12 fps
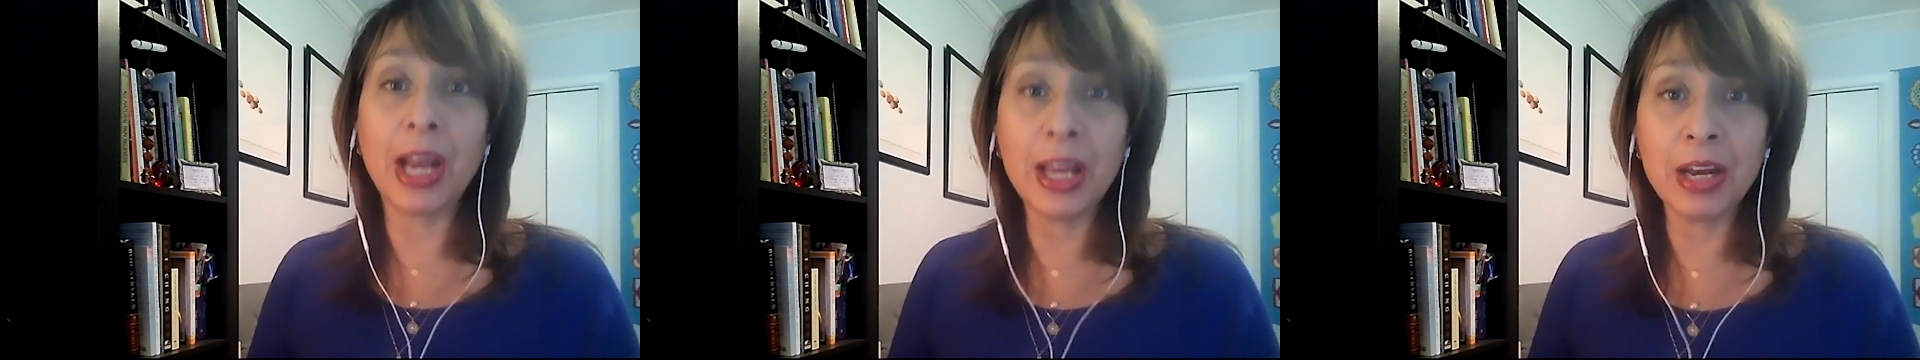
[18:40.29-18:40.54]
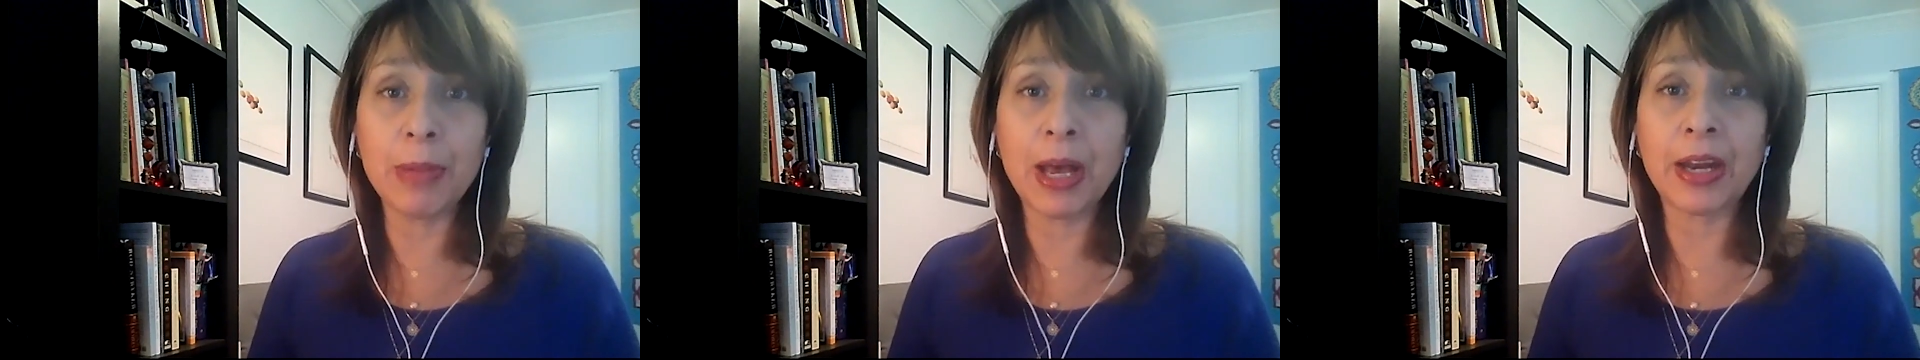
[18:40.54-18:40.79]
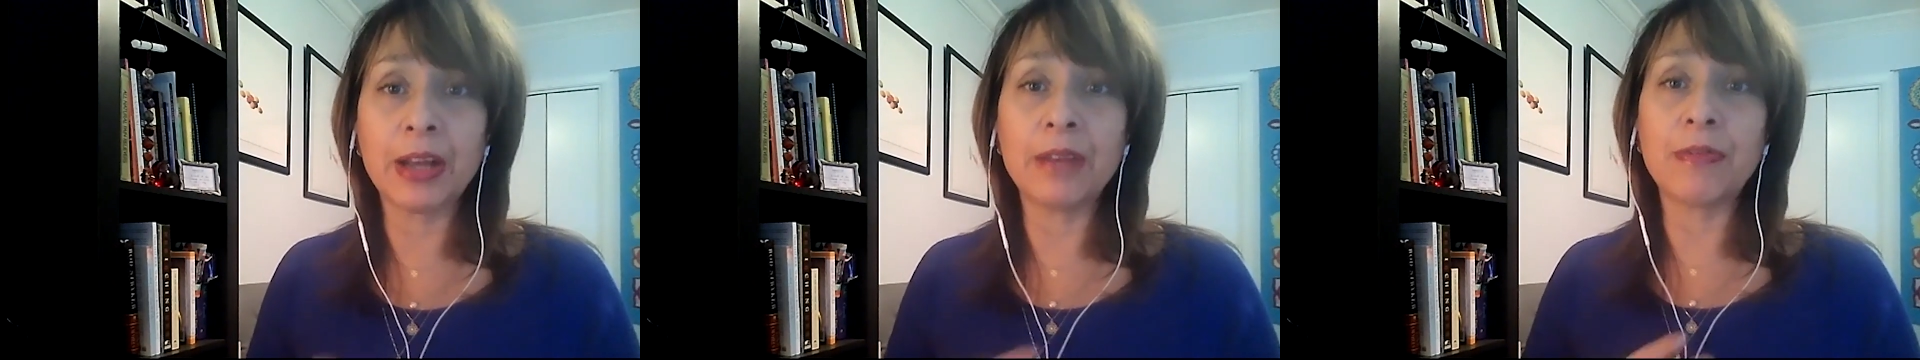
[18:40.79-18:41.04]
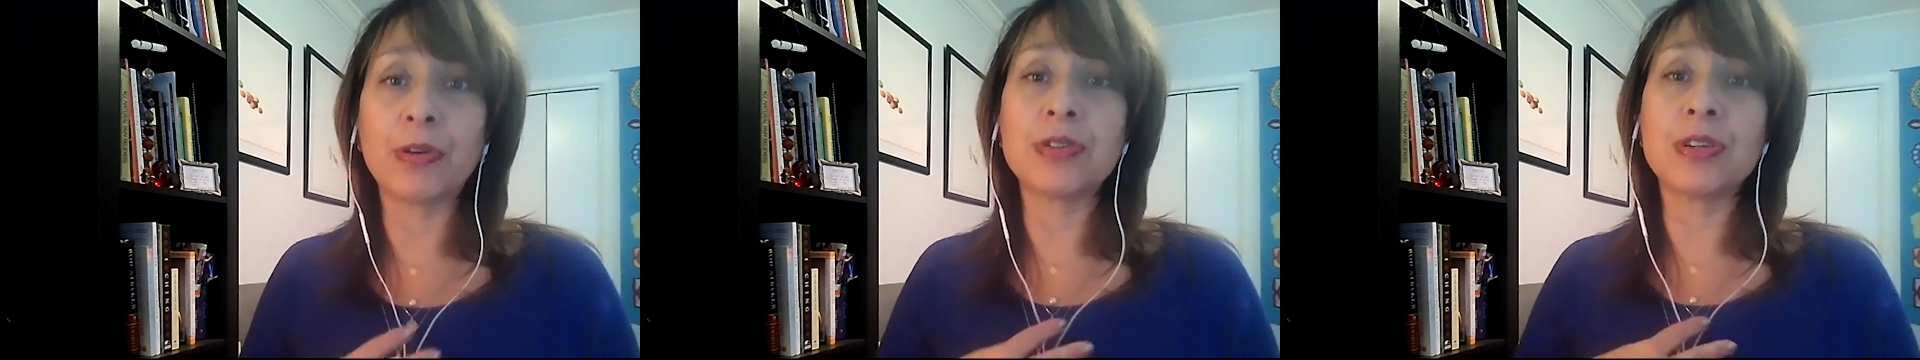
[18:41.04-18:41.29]
head about it
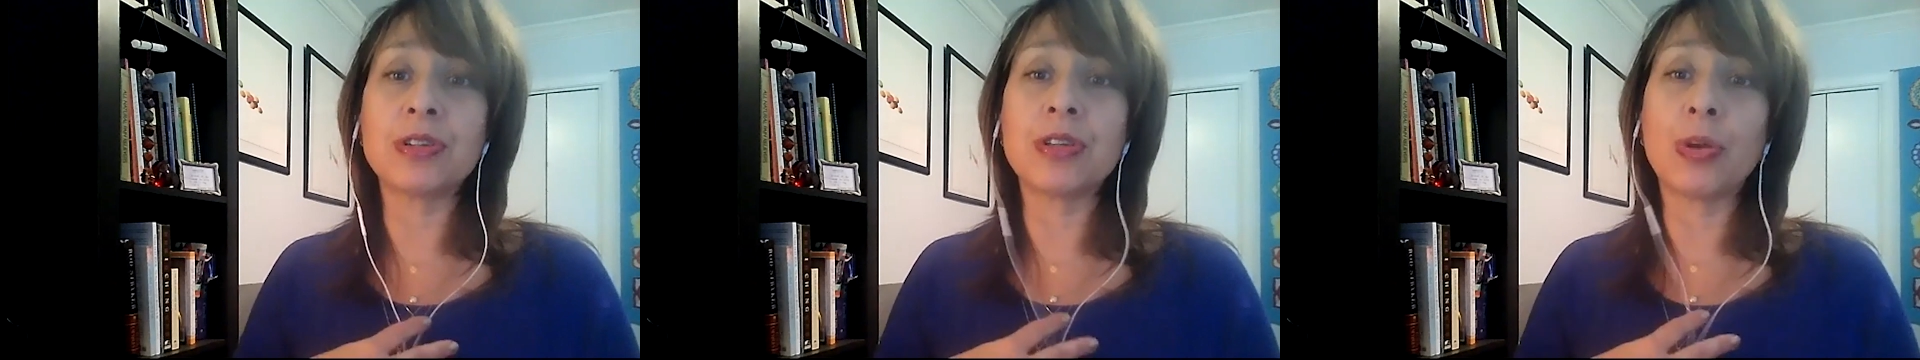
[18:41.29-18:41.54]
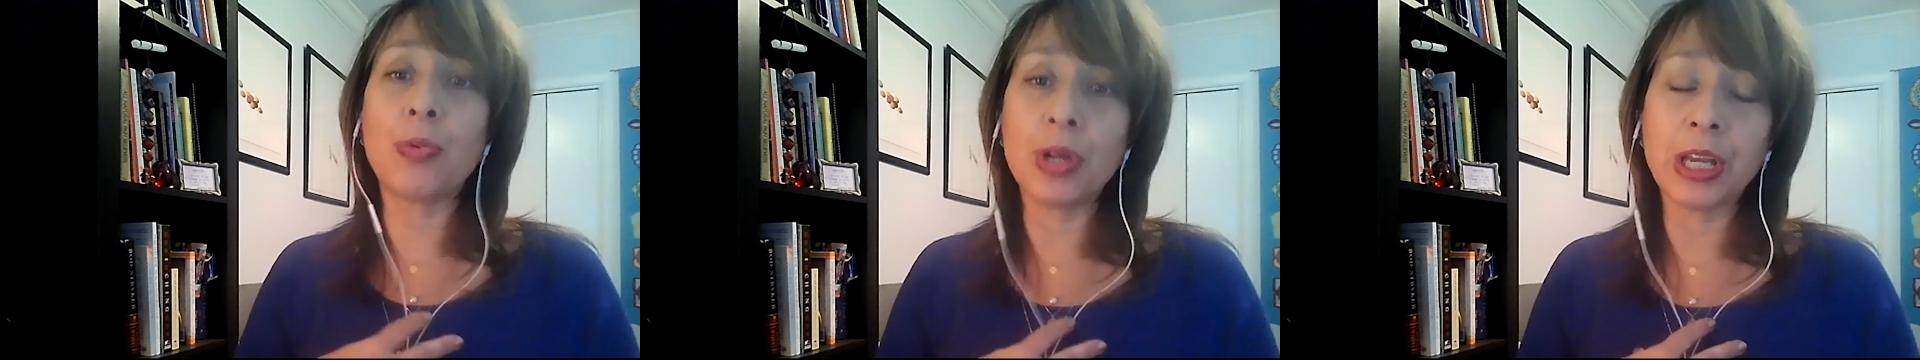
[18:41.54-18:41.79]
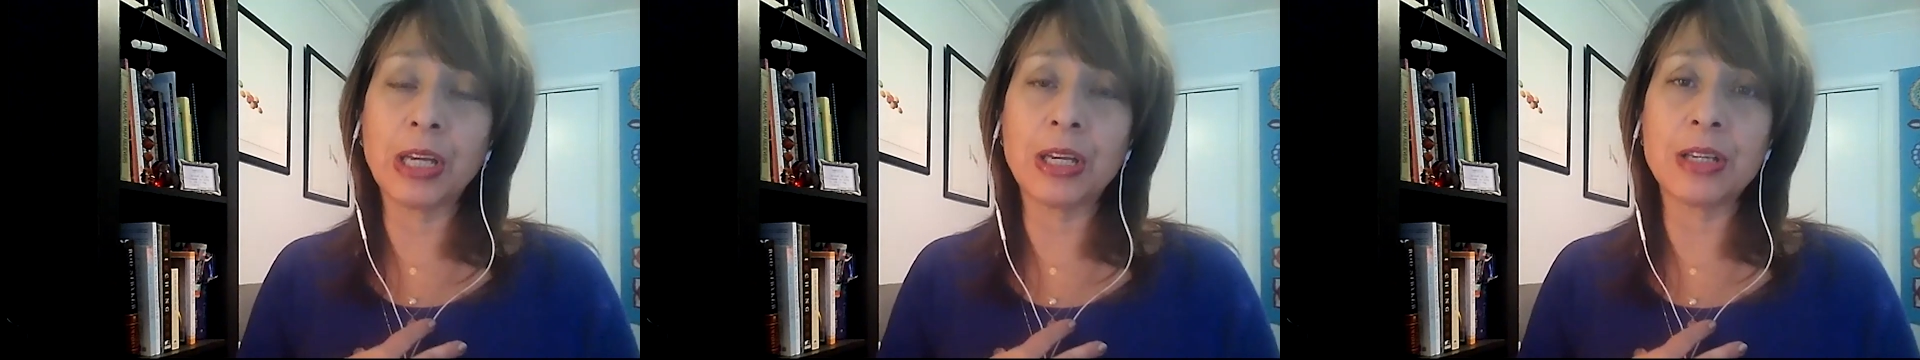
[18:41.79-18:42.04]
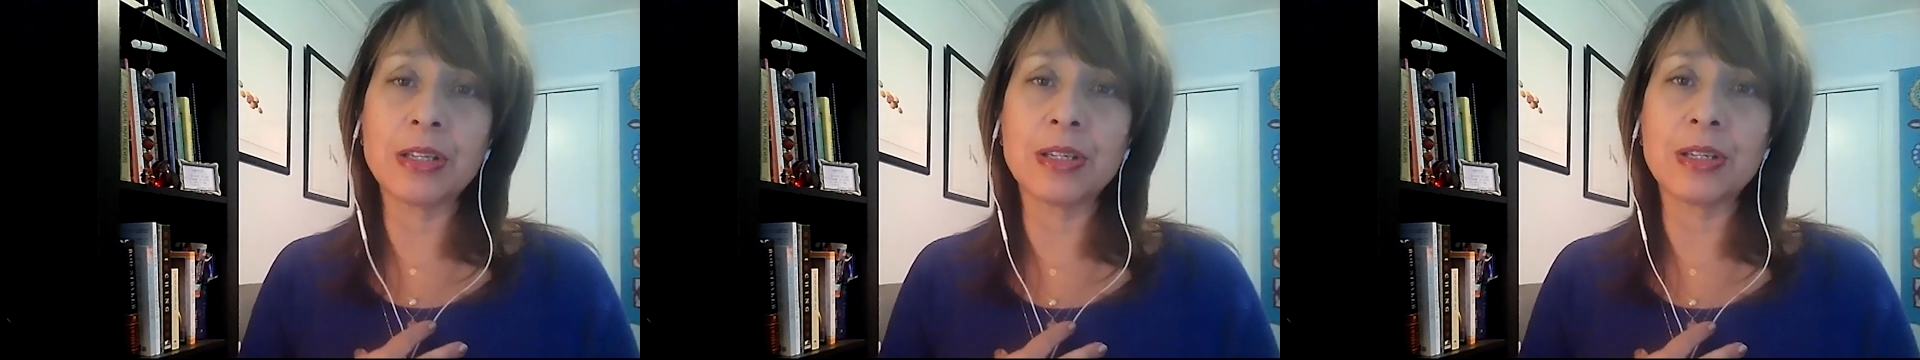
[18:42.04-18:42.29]
versus the willingness